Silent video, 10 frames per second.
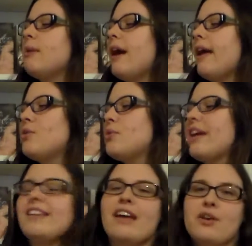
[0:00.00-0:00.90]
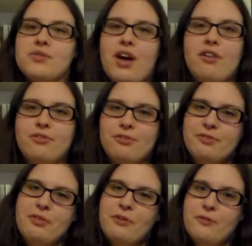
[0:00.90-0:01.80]
my ring that goes off
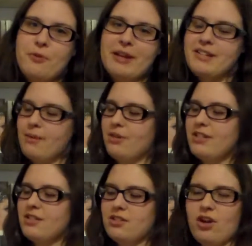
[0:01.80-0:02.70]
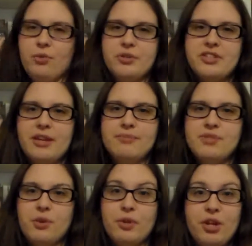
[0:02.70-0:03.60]
for my timer is the Star Wars
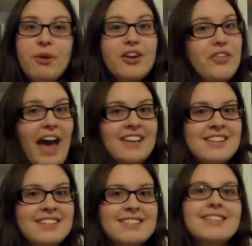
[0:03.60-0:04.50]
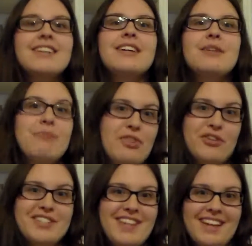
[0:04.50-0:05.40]
theme. So when you hear that, my
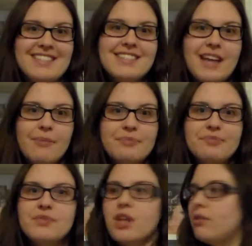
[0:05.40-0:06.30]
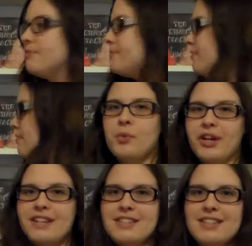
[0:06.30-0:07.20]
thirty seconds is up. So
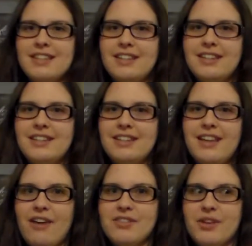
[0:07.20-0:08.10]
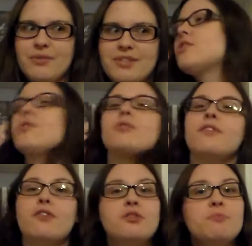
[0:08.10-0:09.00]
we're gonna see how this goes. So
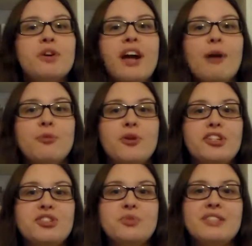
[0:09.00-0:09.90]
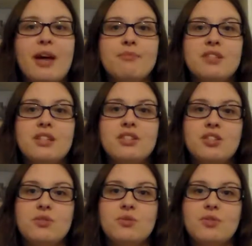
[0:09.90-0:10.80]
the first book I'm going to attempt
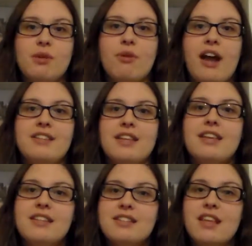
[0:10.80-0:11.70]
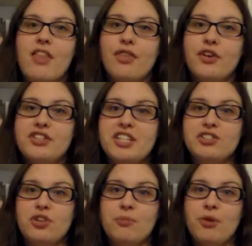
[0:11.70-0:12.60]
to summarize is
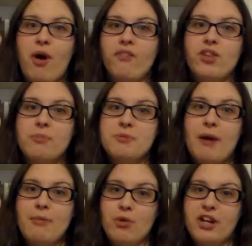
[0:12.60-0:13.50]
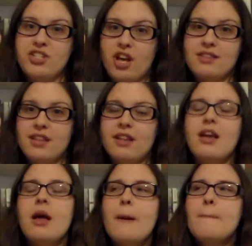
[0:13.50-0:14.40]
thirteen little blue envelopes by Maureen Johnson.